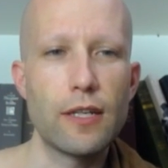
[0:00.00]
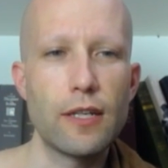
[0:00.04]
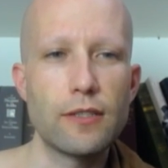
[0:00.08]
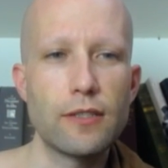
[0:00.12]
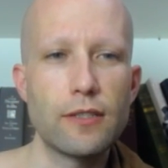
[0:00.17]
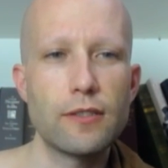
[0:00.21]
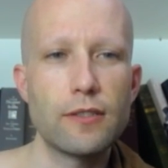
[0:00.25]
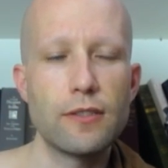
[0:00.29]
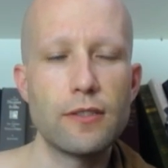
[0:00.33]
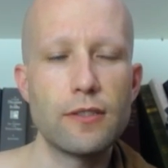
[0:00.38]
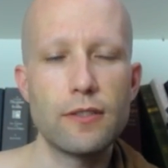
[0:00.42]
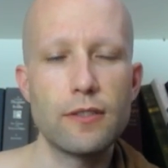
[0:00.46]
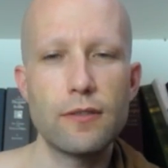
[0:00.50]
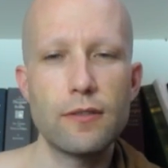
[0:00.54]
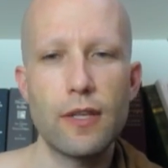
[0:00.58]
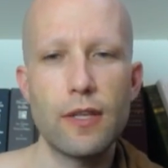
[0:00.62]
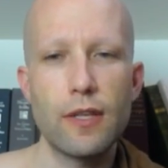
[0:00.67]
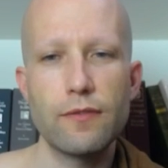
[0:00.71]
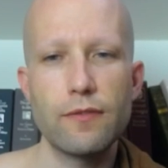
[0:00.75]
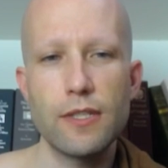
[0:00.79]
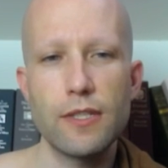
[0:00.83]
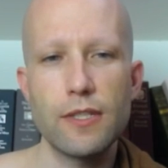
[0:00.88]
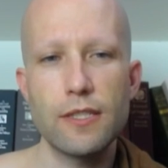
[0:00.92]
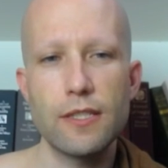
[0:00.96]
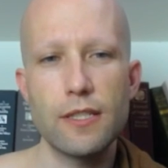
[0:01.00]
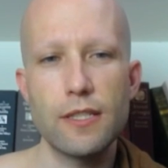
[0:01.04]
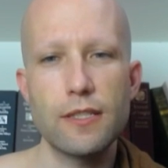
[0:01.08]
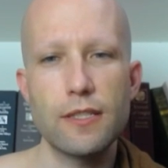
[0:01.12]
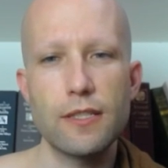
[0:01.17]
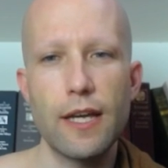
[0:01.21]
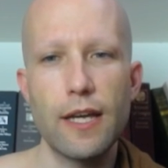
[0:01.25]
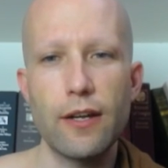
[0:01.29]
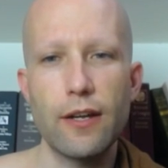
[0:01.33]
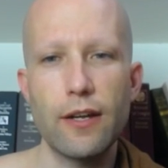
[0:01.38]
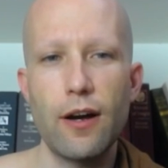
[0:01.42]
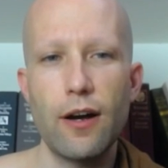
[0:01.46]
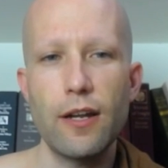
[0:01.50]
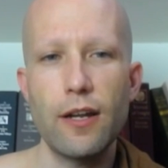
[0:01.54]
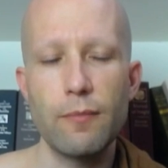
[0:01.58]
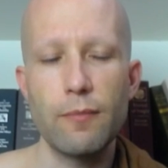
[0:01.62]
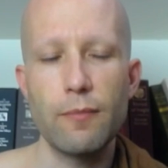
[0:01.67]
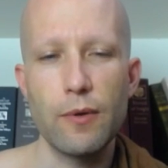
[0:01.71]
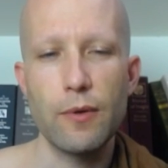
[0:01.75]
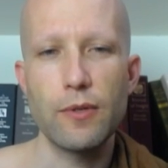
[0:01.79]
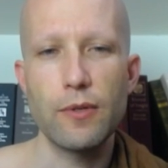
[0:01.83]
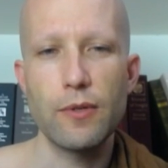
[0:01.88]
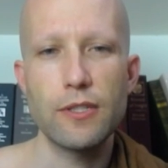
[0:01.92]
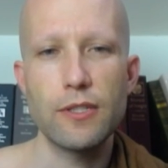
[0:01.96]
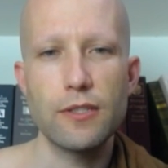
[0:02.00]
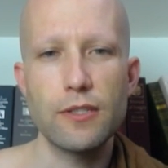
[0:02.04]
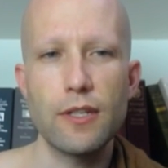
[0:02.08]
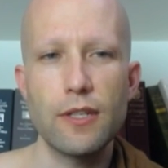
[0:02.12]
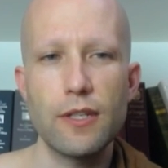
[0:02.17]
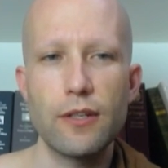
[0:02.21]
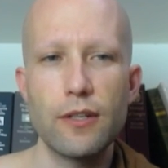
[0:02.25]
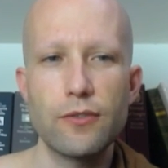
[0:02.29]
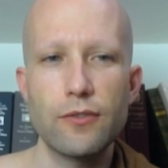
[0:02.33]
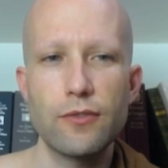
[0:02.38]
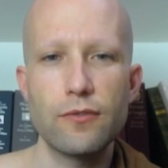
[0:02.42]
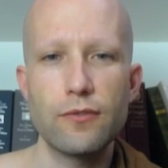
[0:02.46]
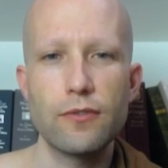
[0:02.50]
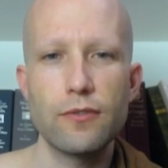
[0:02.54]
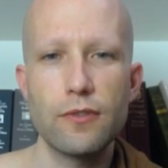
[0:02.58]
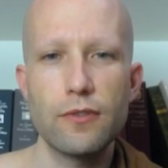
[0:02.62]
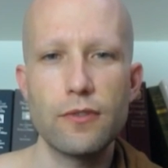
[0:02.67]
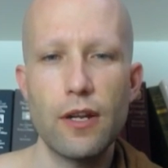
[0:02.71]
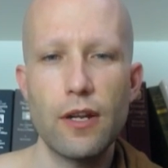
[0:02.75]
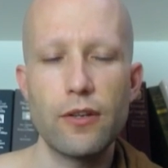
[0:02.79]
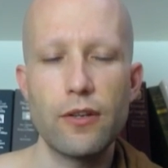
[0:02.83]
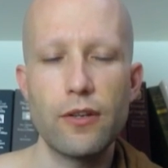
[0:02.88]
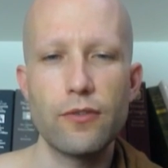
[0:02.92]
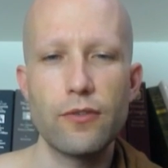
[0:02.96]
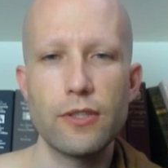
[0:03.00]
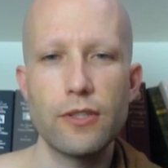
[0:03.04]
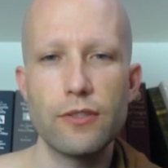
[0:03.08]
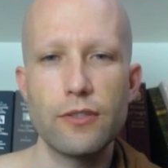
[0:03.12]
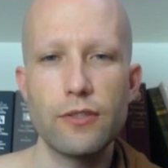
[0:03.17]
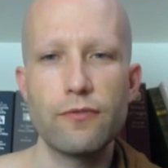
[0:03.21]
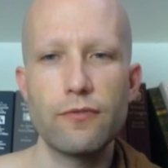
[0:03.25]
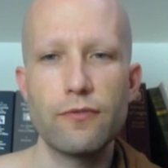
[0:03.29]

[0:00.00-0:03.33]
gives us this dichotomy, which is false